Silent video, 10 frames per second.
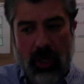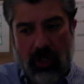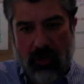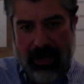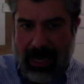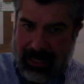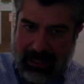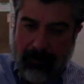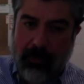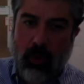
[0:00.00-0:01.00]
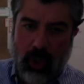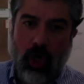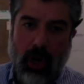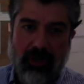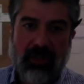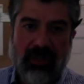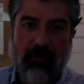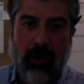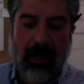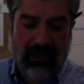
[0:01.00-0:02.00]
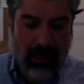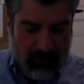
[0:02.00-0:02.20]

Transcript: so they got to keep you unconscious for all that time.